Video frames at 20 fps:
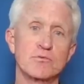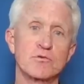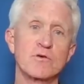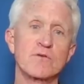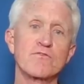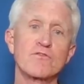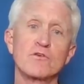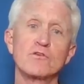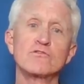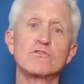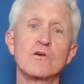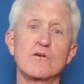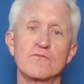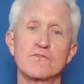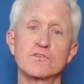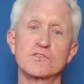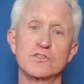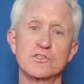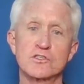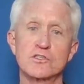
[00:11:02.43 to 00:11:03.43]
The peripheral
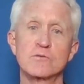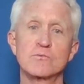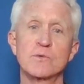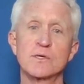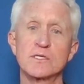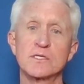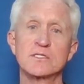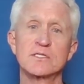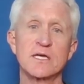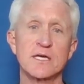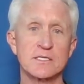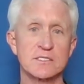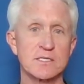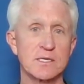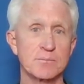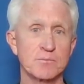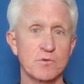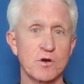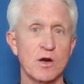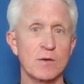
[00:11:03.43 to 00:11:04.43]
nervous system, when it
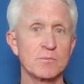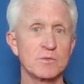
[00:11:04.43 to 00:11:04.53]
takes up